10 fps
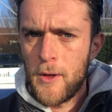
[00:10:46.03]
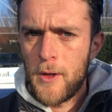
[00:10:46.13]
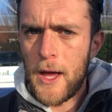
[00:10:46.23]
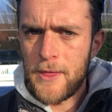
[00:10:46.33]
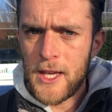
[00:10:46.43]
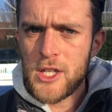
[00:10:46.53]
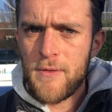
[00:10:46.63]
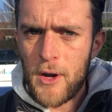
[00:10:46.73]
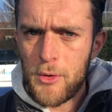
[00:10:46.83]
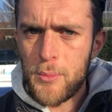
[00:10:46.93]
And that's
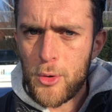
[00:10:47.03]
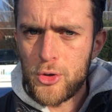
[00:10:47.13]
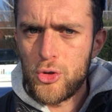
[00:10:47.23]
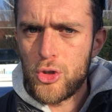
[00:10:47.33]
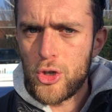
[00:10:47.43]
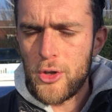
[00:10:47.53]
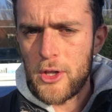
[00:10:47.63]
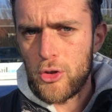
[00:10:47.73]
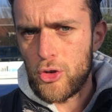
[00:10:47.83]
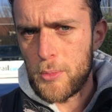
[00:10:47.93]
very important to know, that
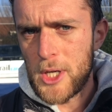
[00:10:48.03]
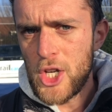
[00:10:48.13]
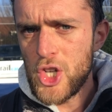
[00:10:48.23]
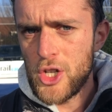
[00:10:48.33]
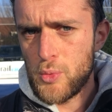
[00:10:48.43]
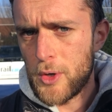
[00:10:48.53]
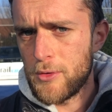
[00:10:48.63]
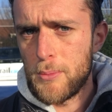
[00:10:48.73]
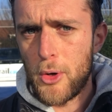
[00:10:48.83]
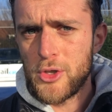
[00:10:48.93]
the termination is one of the
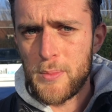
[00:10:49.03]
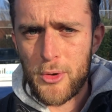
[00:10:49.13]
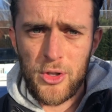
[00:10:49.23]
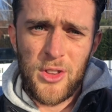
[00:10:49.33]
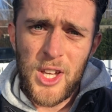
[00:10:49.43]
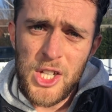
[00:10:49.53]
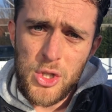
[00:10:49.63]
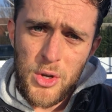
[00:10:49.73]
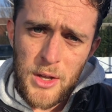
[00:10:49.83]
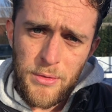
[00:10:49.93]
most important things to
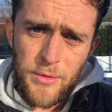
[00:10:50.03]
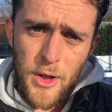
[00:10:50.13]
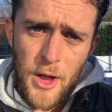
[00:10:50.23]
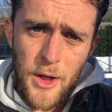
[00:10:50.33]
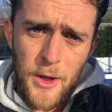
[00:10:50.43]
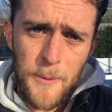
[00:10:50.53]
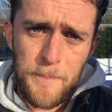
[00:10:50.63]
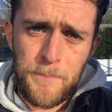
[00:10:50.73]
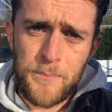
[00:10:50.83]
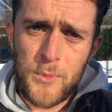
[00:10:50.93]
give,
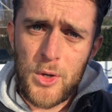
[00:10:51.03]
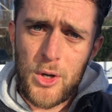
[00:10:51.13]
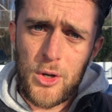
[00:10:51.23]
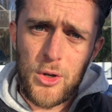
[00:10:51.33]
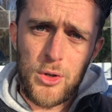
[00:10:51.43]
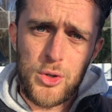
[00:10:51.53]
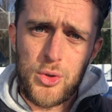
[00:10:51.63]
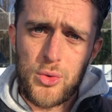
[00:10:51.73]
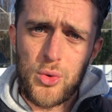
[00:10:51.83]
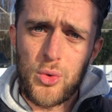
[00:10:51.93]

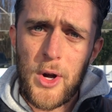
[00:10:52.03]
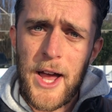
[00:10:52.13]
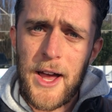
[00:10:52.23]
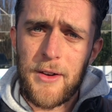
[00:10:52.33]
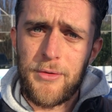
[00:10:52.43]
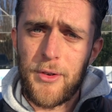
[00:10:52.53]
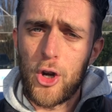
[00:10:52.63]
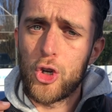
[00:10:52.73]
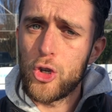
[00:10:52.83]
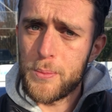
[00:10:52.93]
to have a
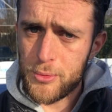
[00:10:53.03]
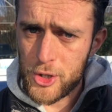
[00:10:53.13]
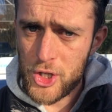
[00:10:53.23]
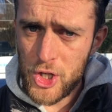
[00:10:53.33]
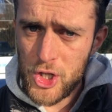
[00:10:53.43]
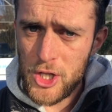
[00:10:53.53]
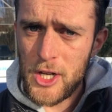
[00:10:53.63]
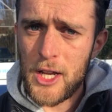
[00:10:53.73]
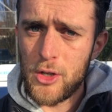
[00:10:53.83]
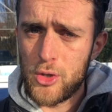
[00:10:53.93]
good precision
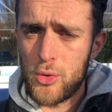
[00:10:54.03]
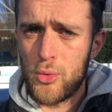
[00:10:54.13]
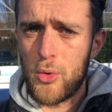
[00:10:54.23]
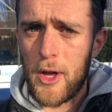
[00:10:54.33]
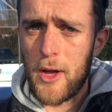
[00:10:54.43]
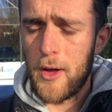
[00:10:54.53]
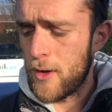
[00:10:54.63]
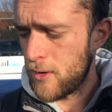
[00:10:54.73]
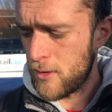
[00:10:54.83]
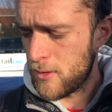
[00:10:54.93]
and to
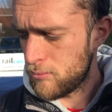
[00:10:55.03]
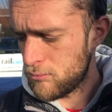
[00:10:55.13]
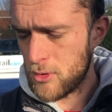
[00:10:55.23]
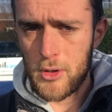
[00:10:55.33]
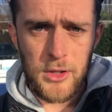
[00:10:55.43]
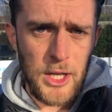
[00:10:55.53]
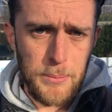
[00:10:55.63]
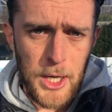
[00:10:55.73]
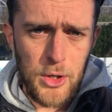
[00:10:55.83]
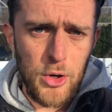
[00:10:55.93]
not get
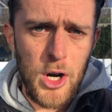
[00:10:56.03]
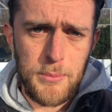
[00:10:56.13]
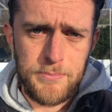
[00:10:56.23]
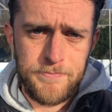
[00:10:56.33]
pain in your arm.